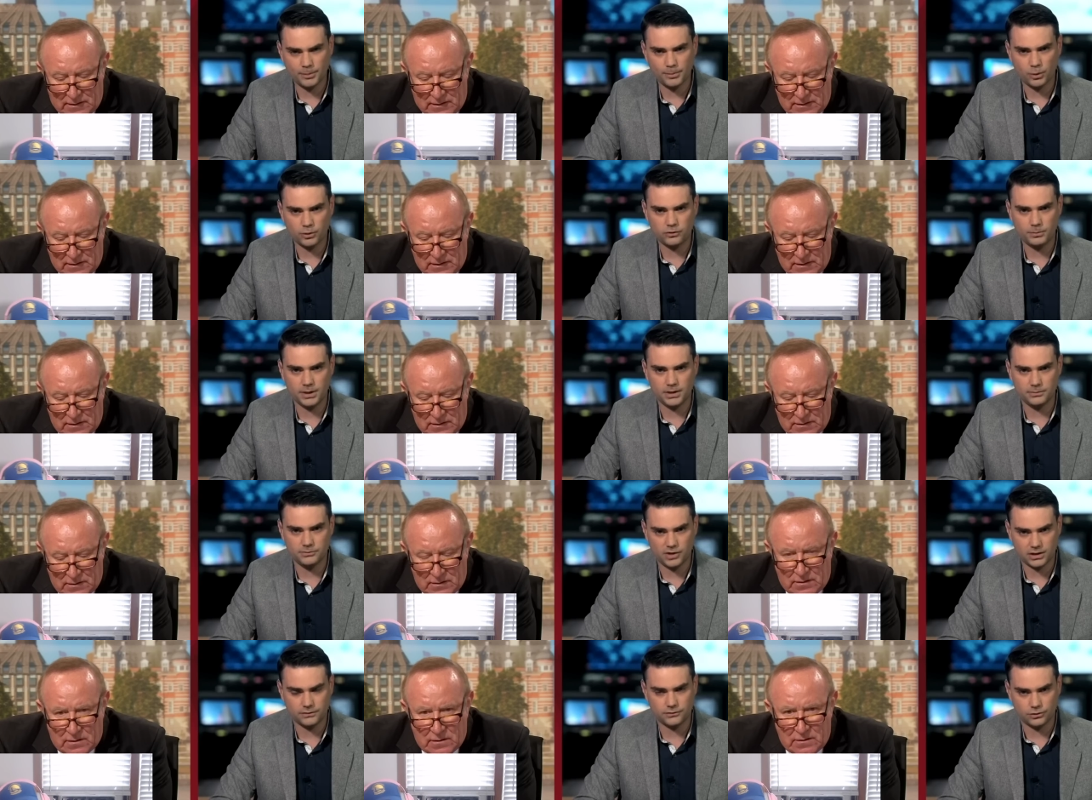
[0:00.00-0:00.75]
Speaker 1: purport to be an
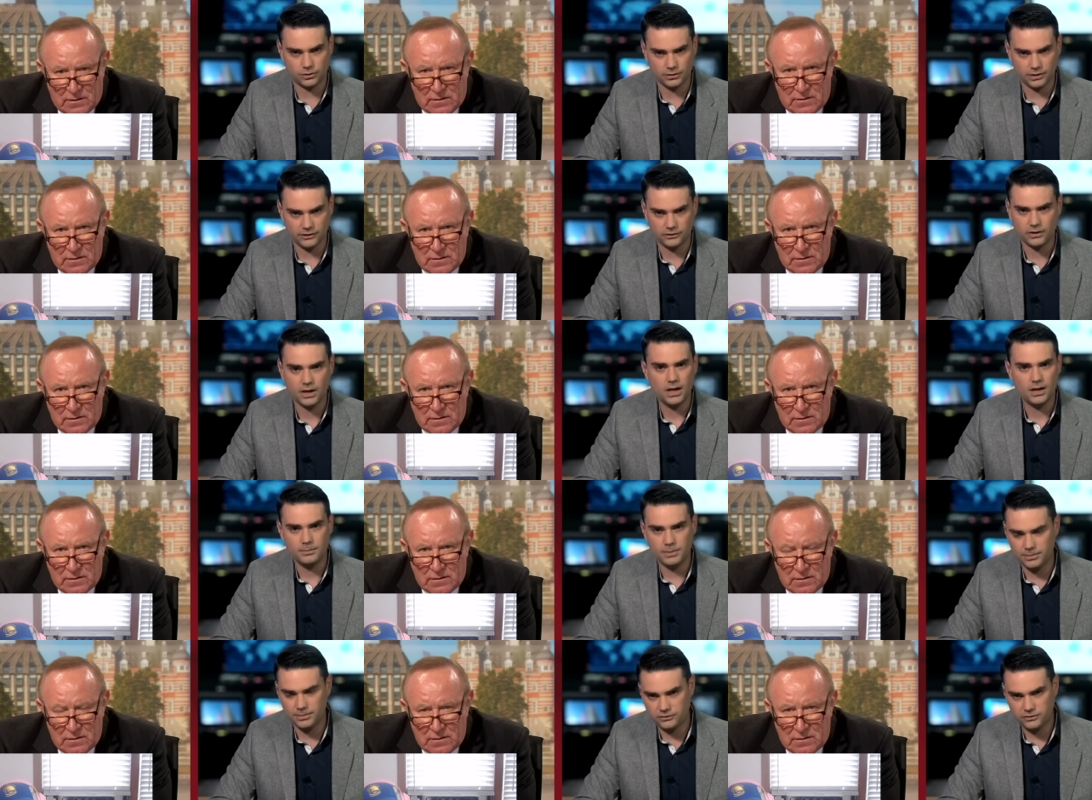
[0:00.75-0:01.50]
objective journalist.
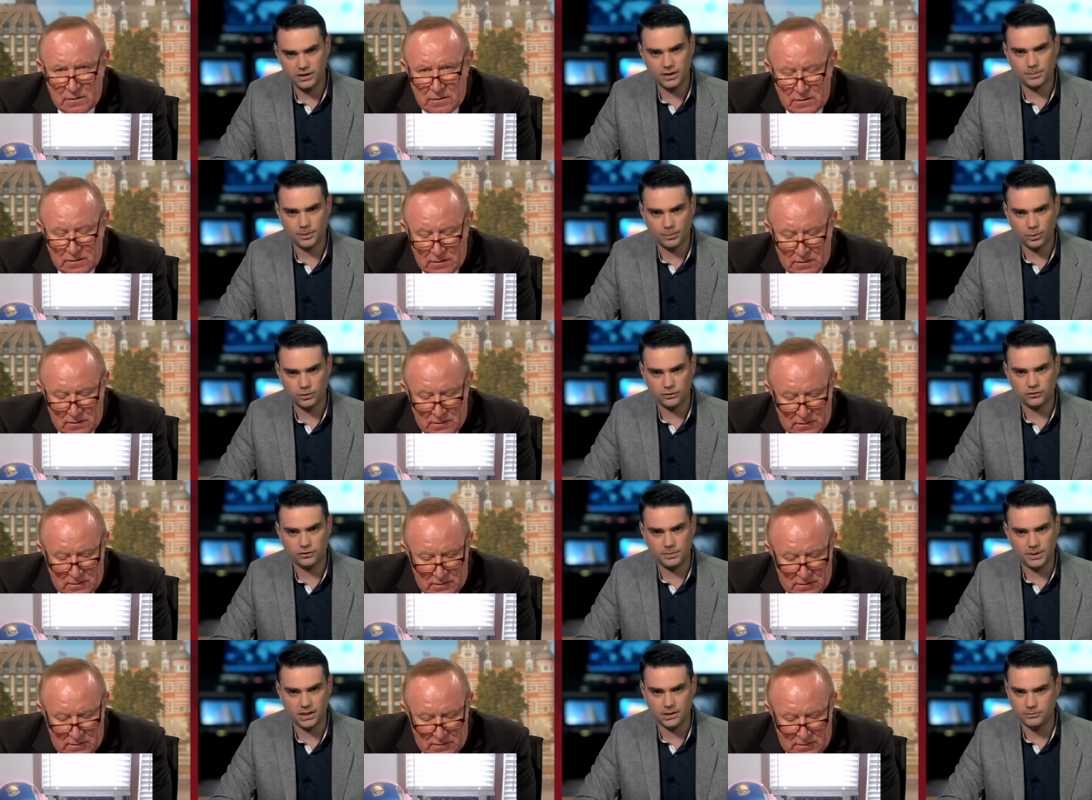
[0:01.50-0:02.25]
BBC
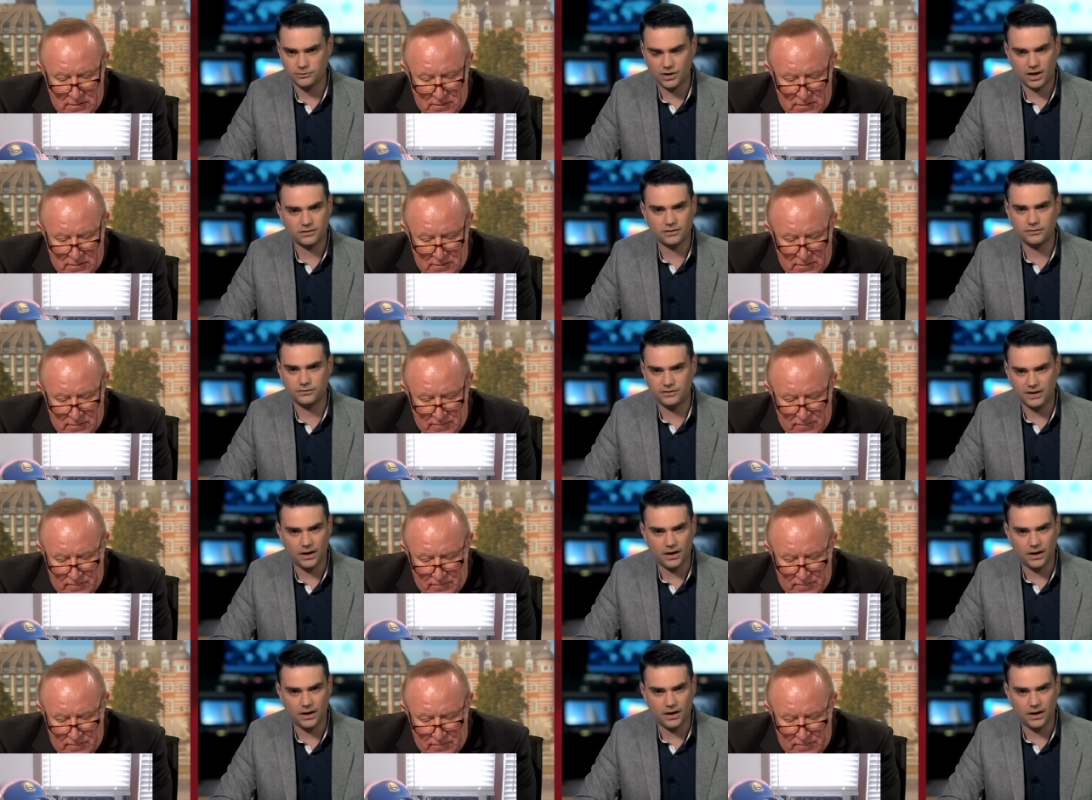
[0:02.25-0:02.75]
purports to be an objective